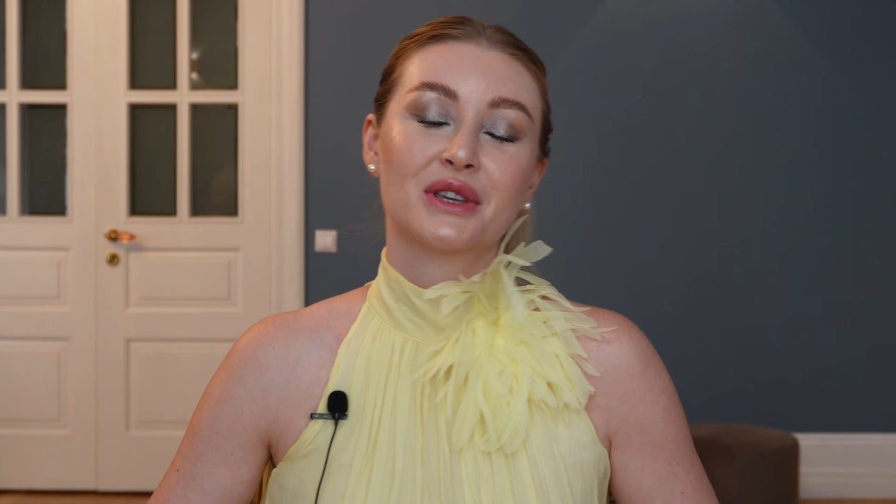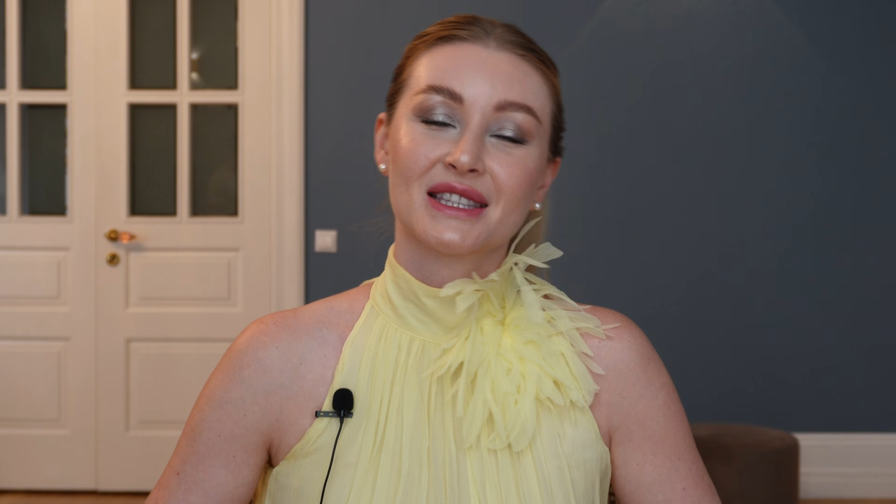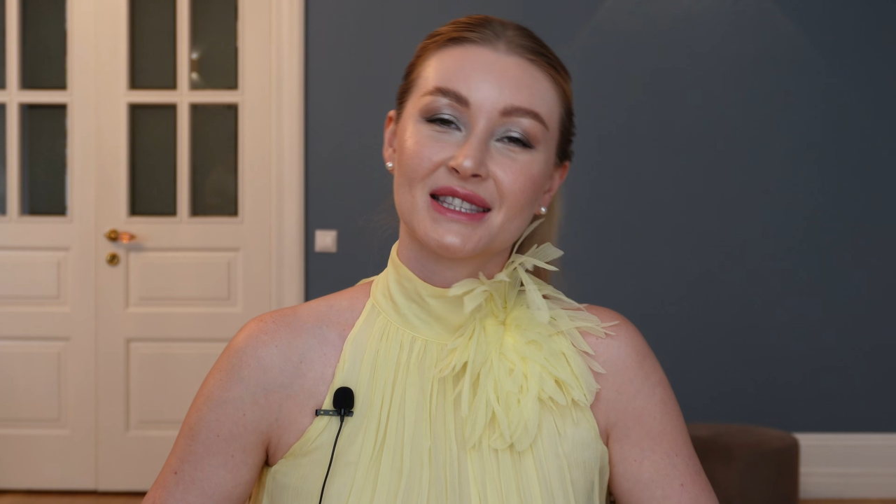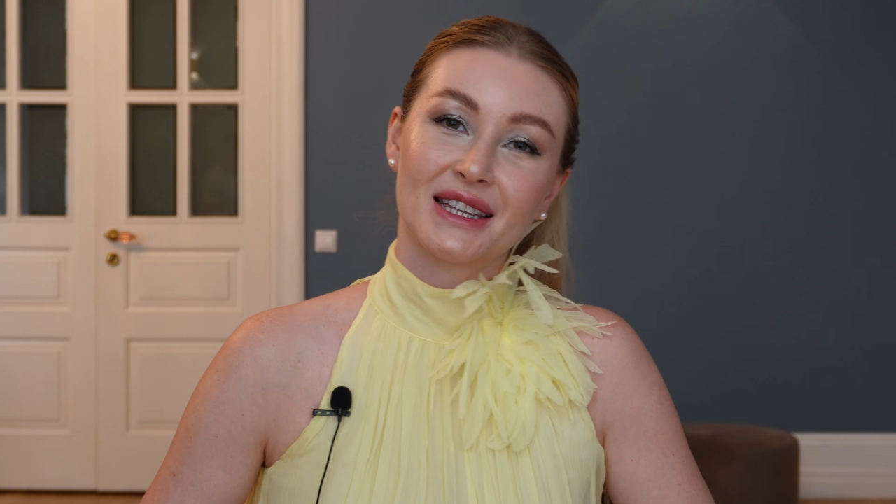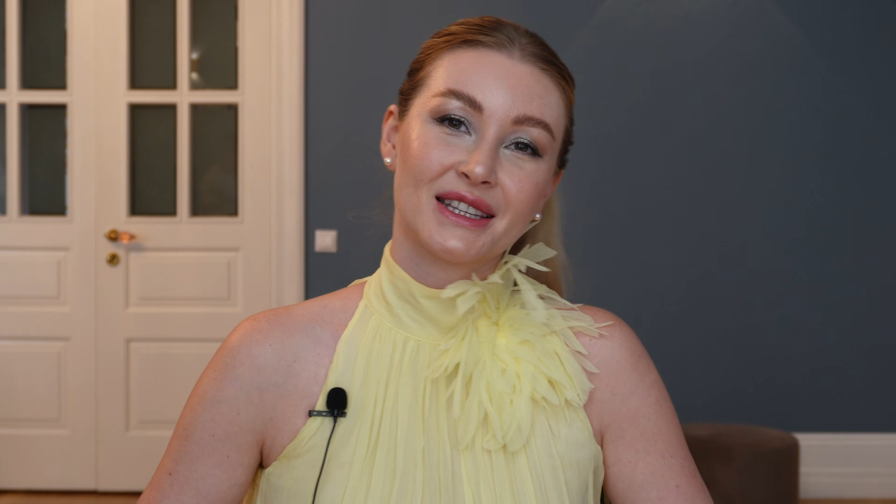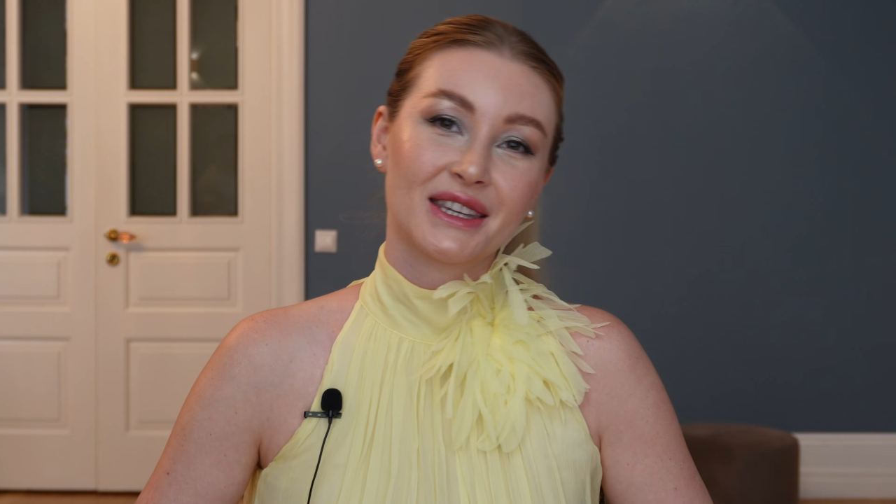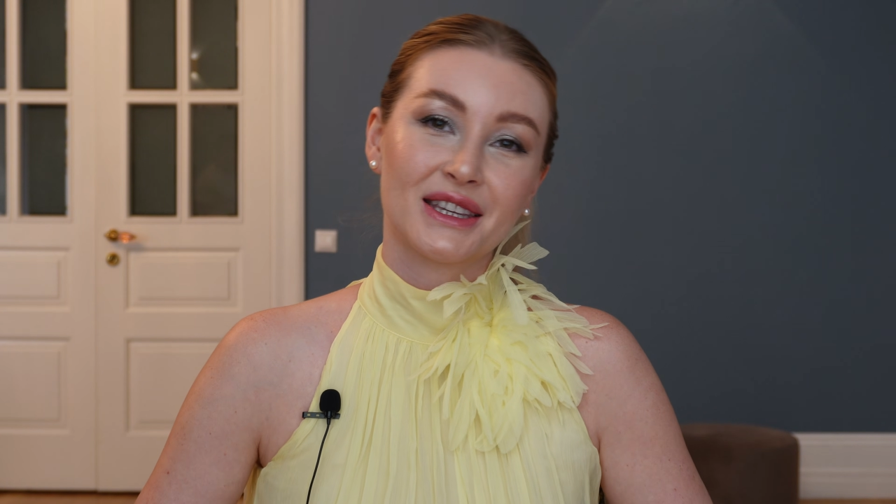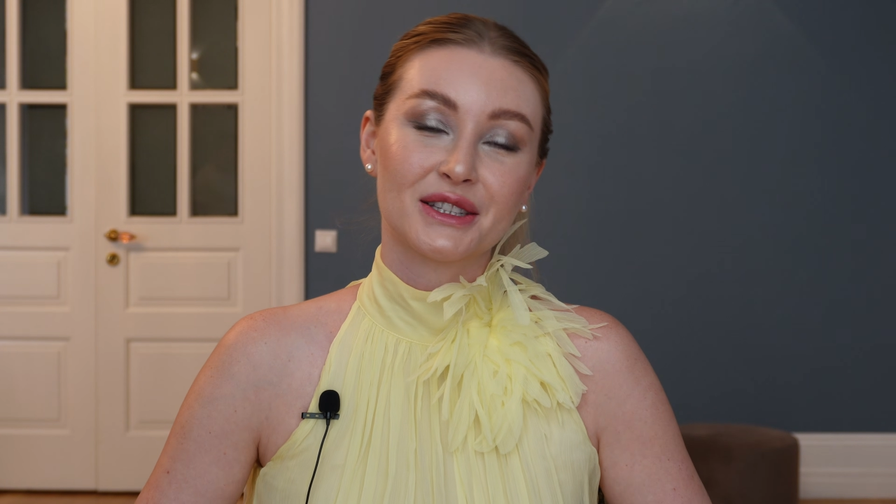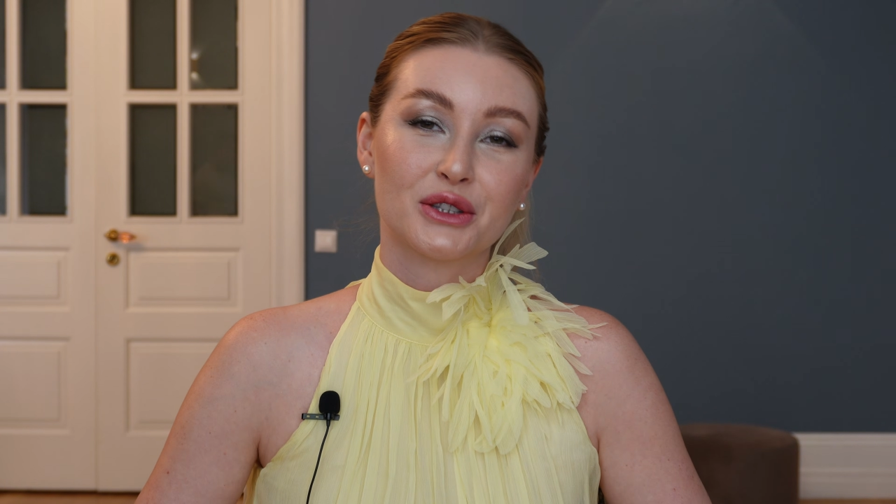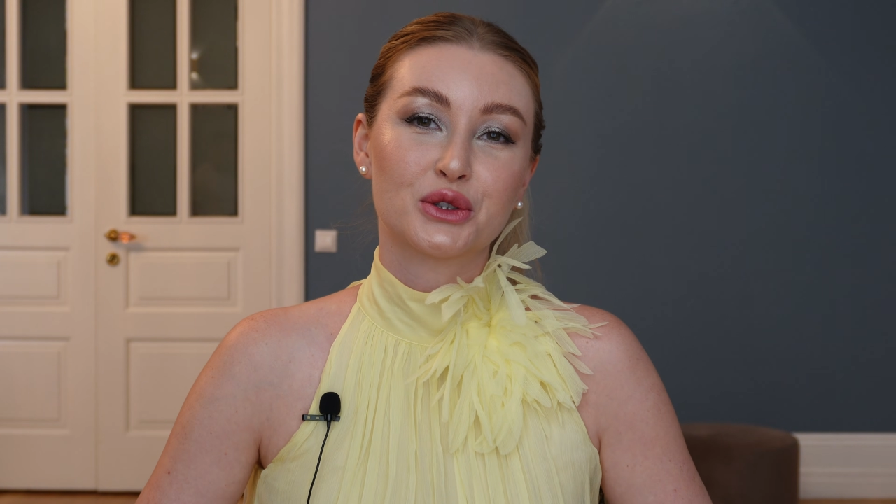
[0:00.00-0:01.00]
is
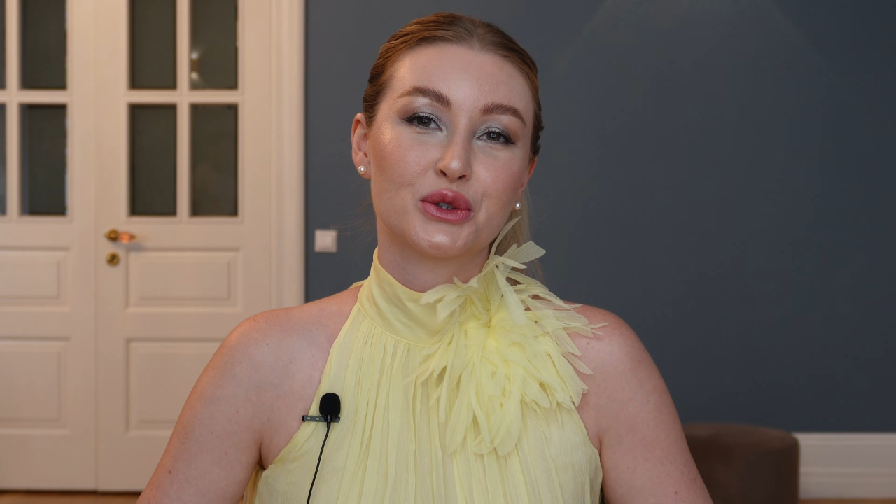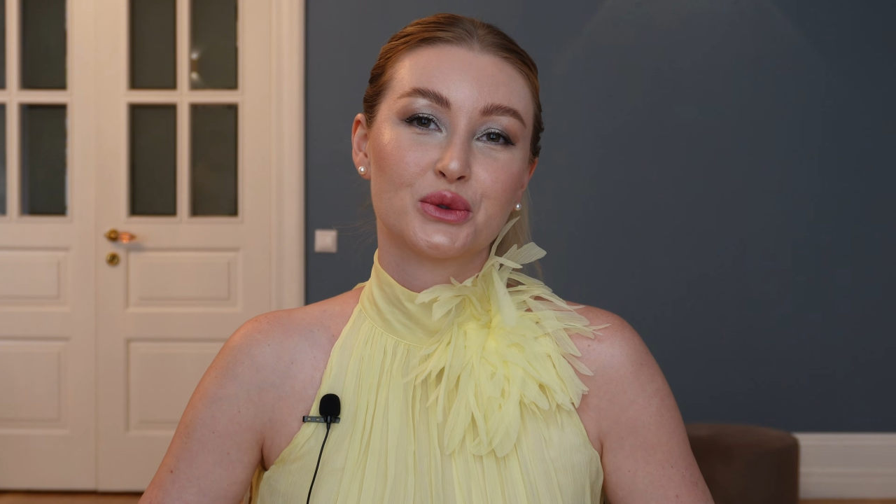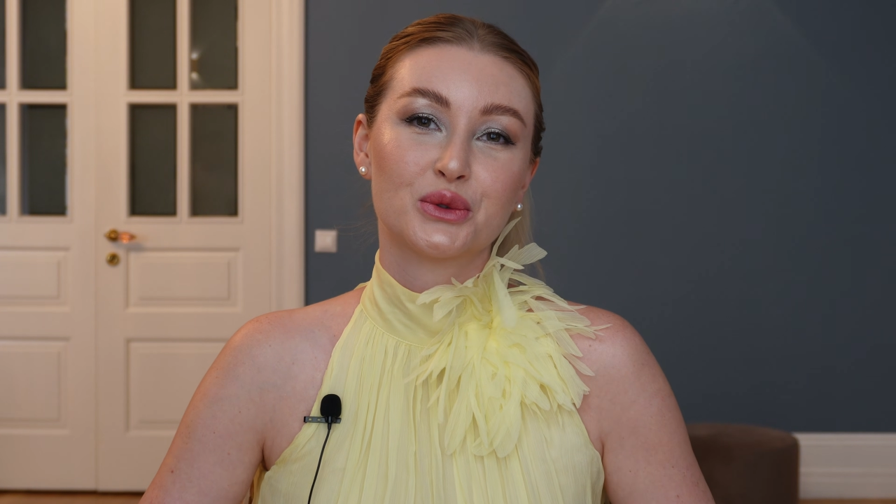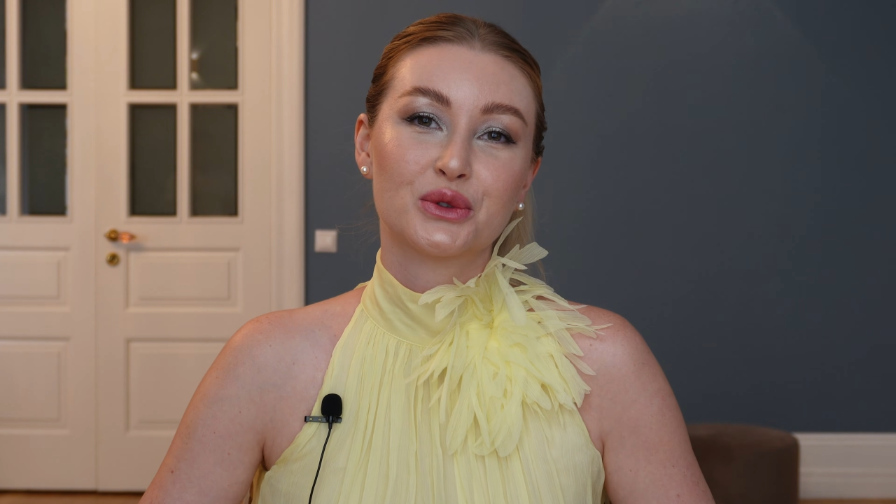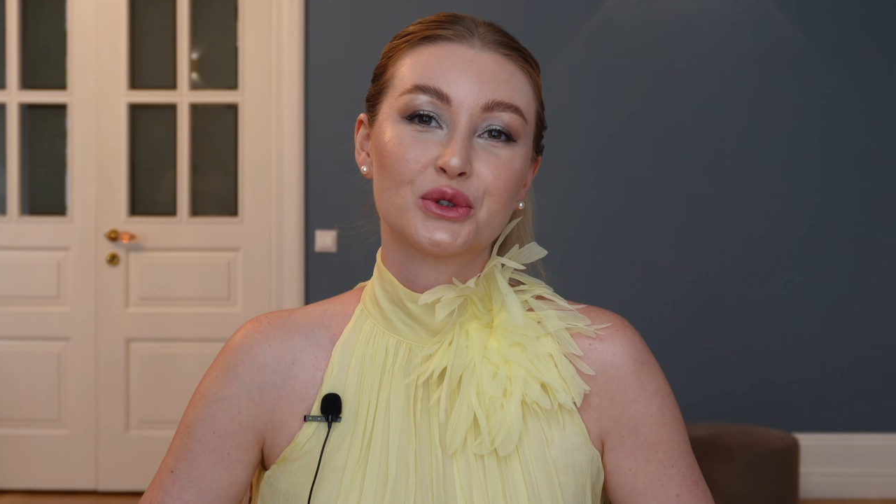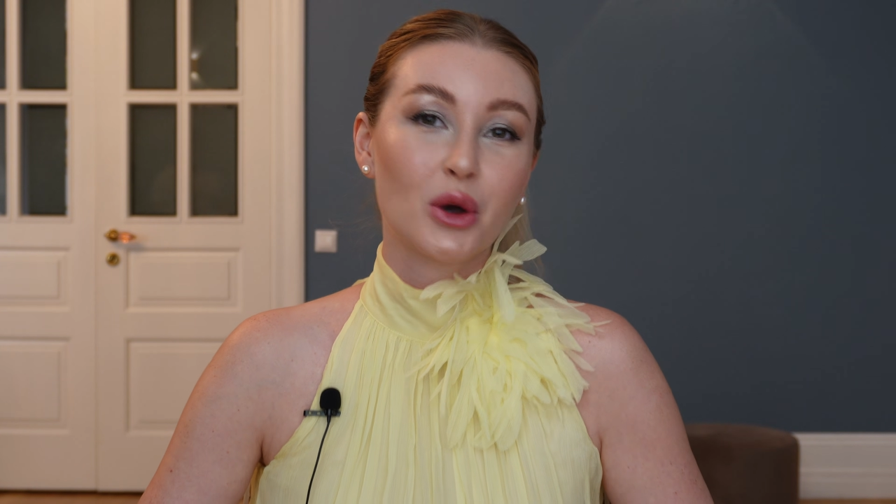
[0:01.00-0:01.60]
dedicated to